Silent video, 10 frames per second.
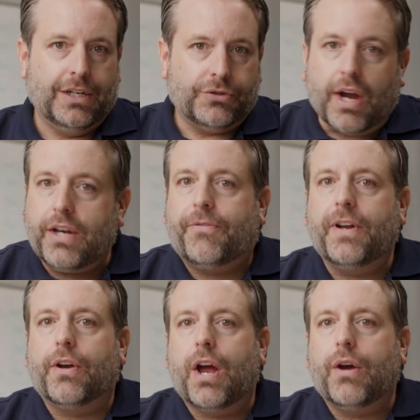trying to
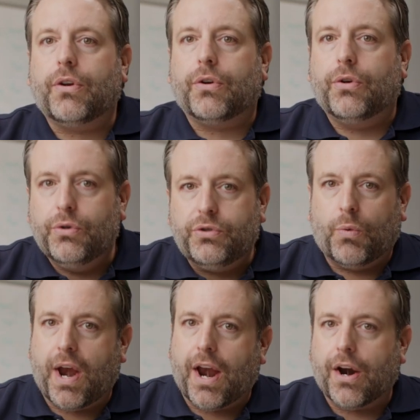figure out who's
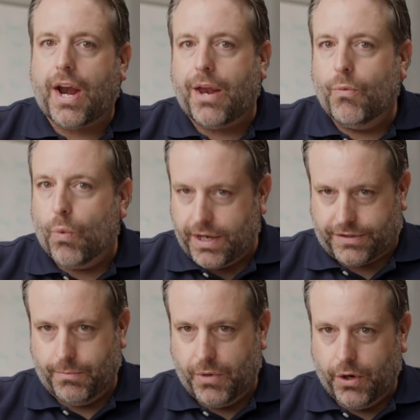where and what
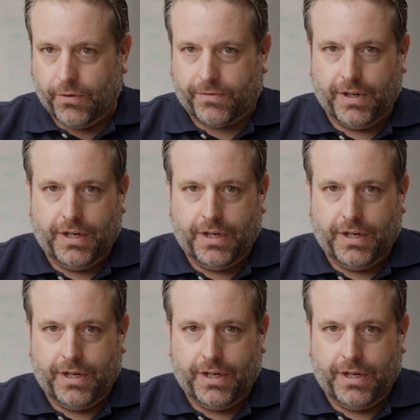to move.